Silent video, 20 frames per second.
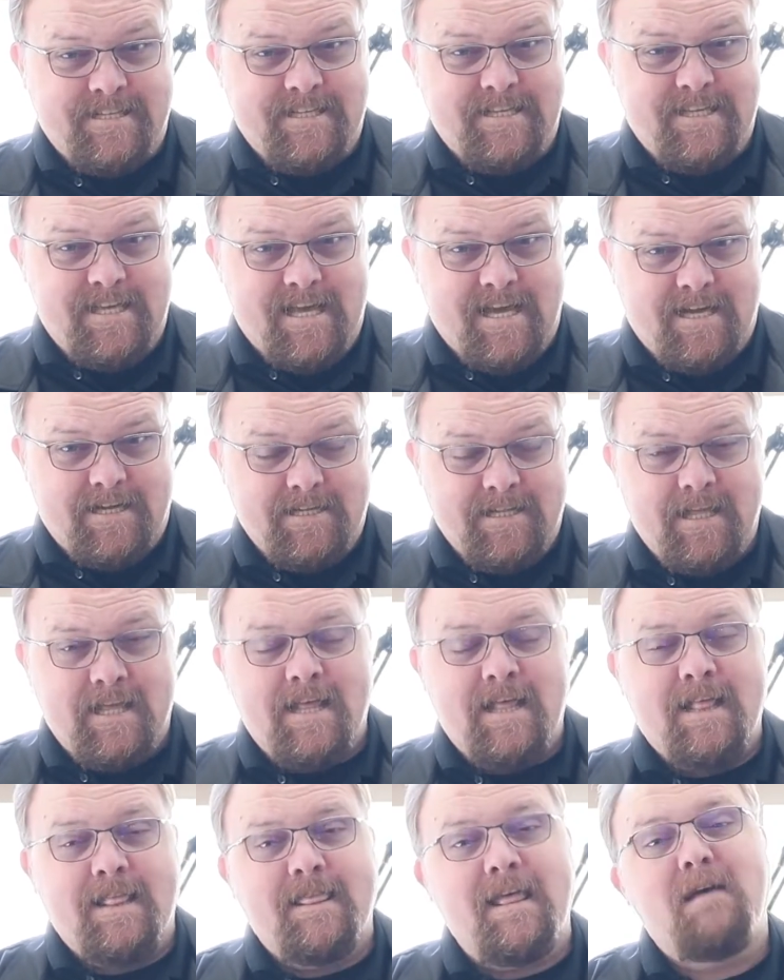Yeah,
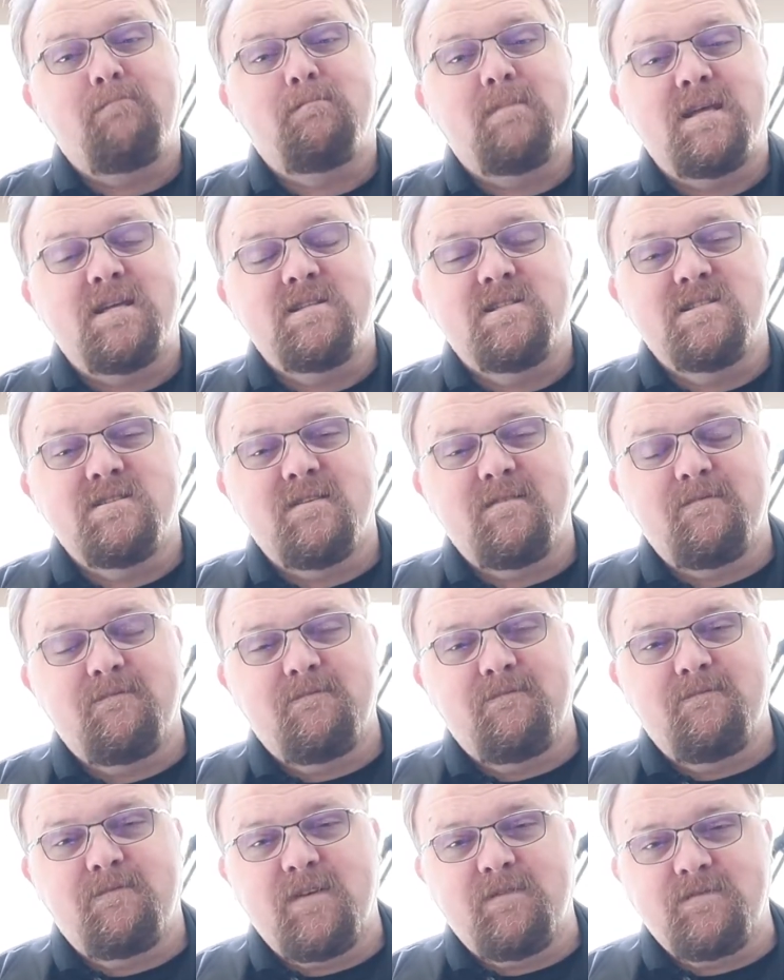that
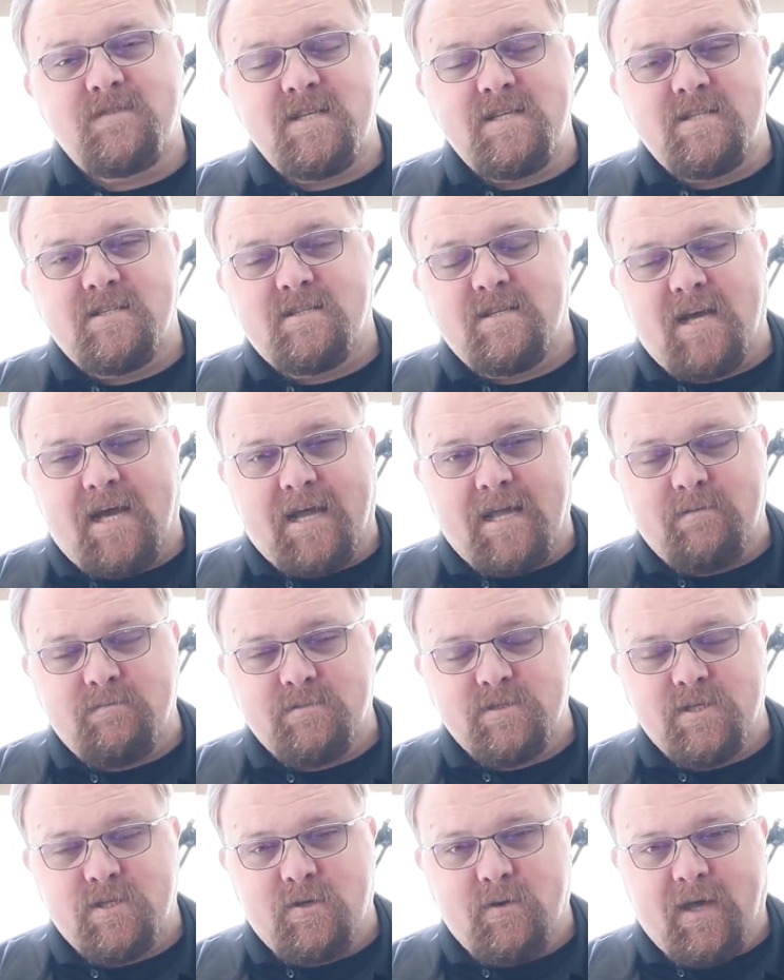means 50
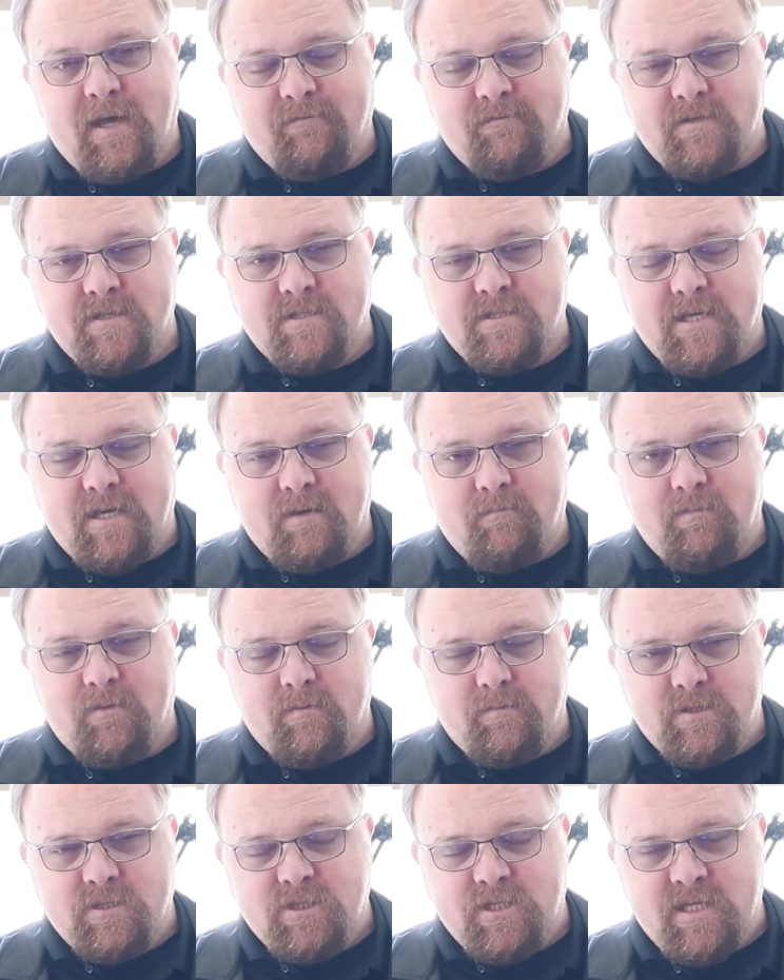times you have to set up the
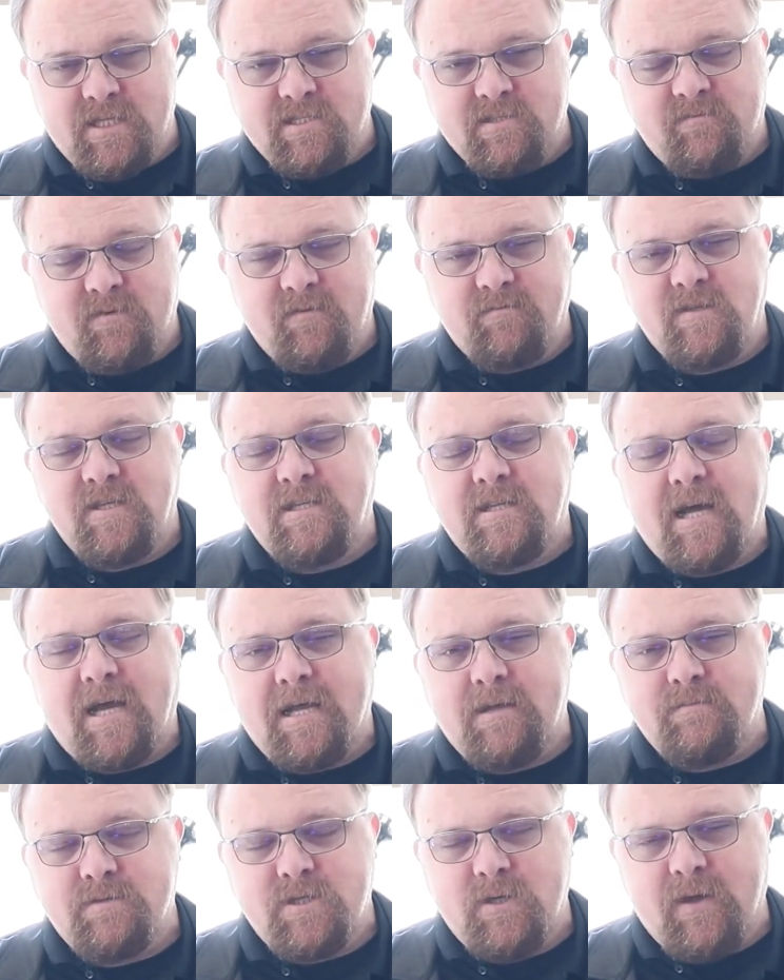machines, 50
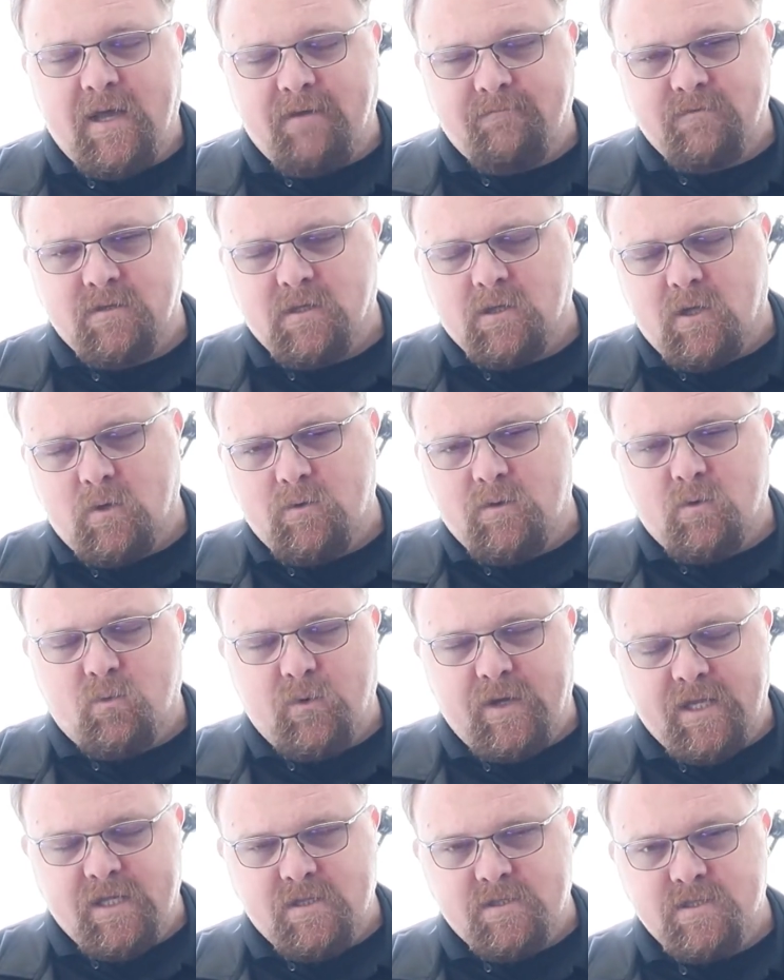times you have to load the
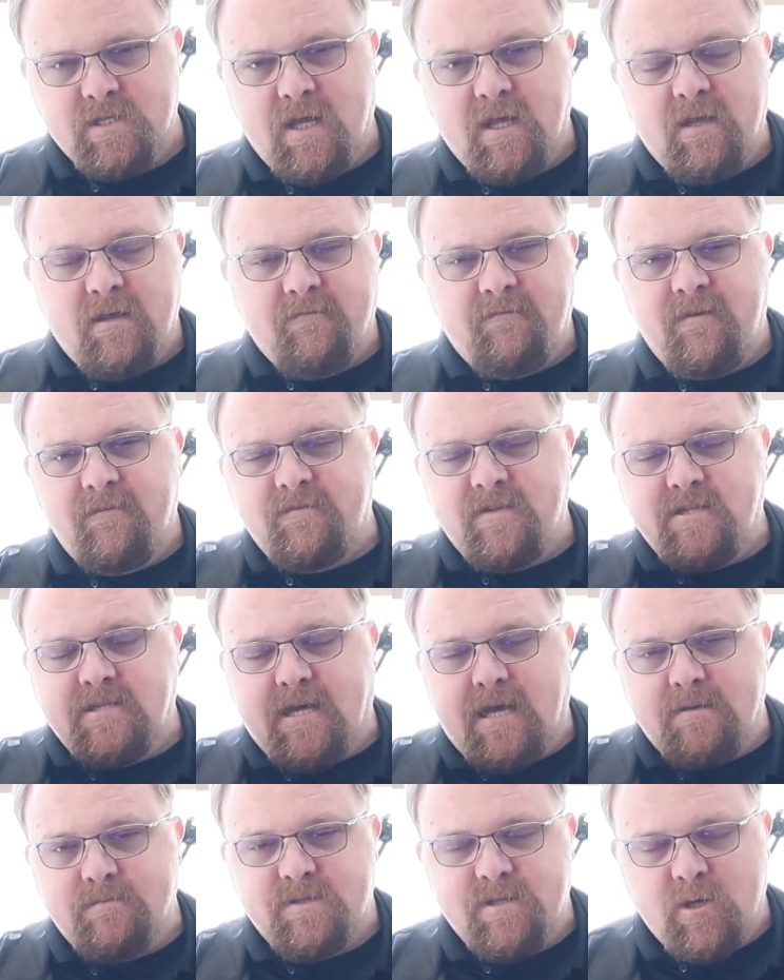reels, 50
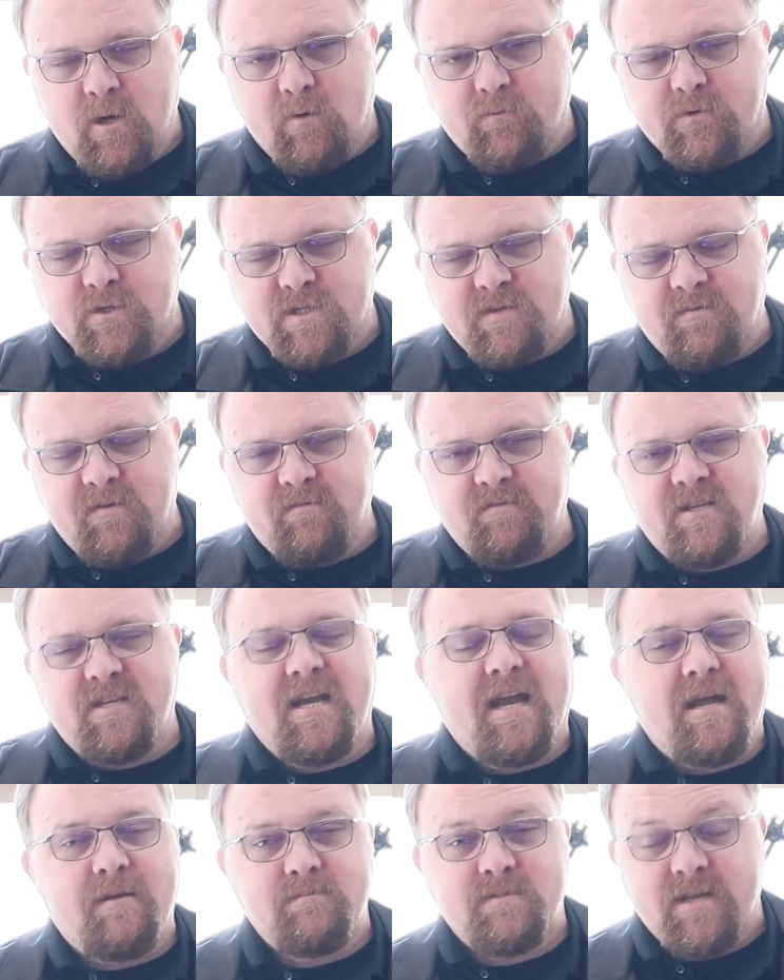times the overages, 50
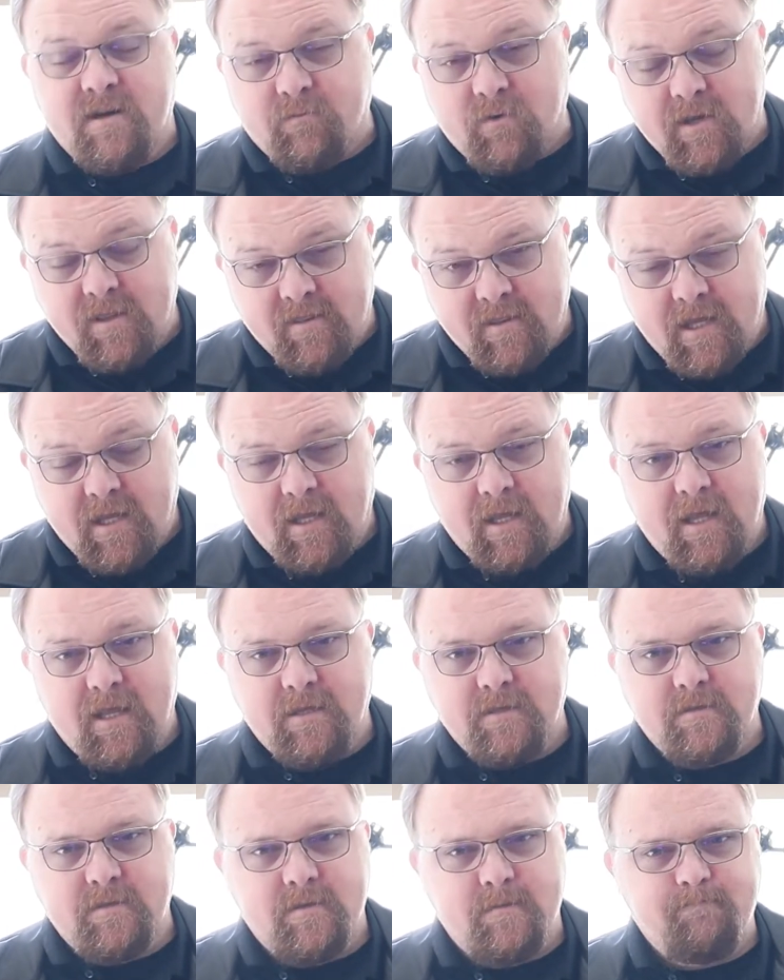times everything.
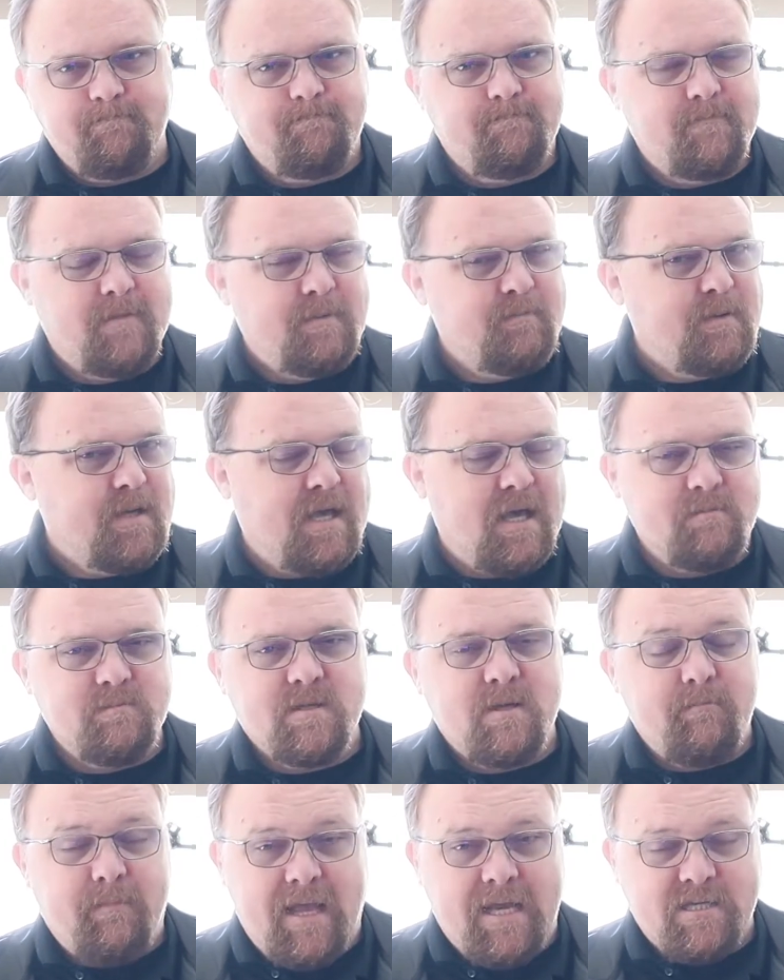It becomes
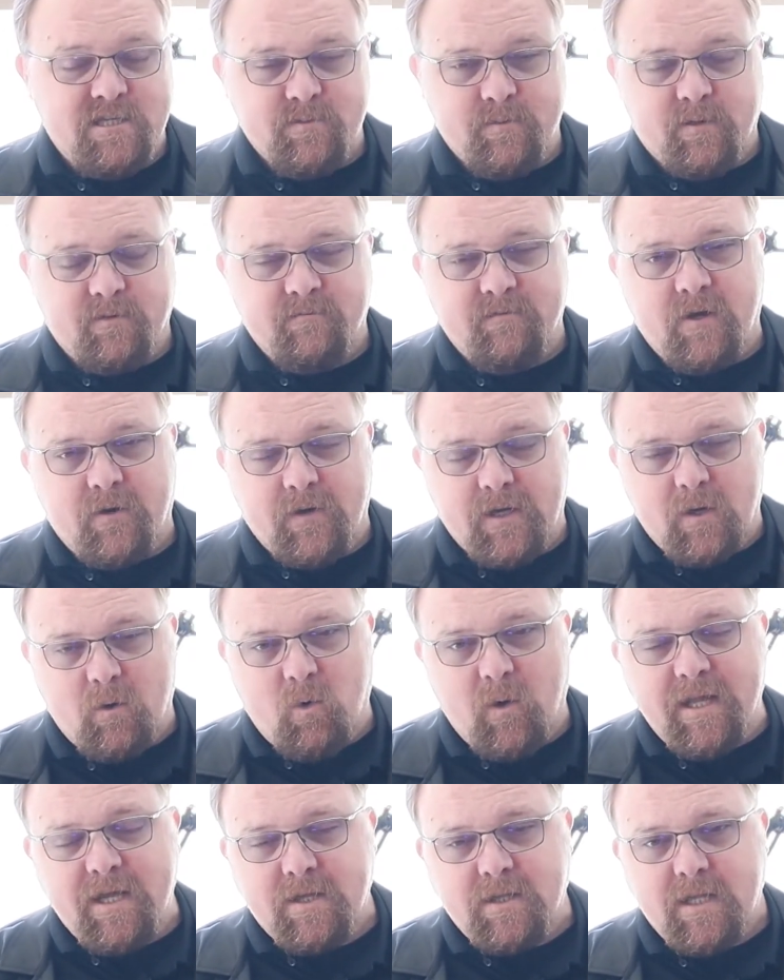a manual very
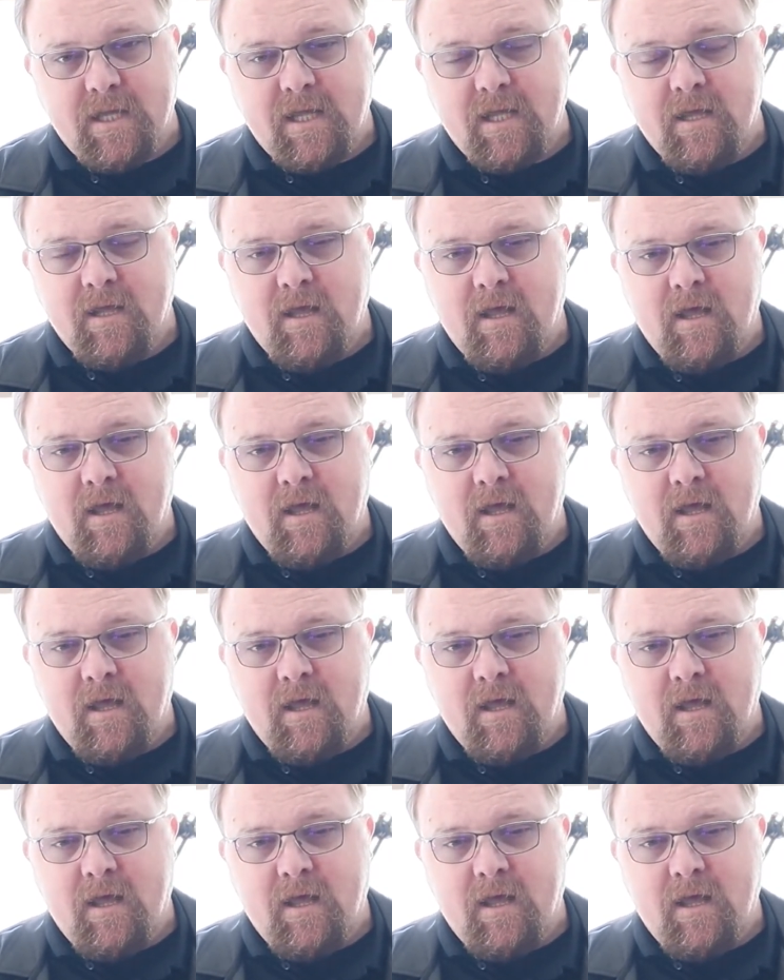quickly.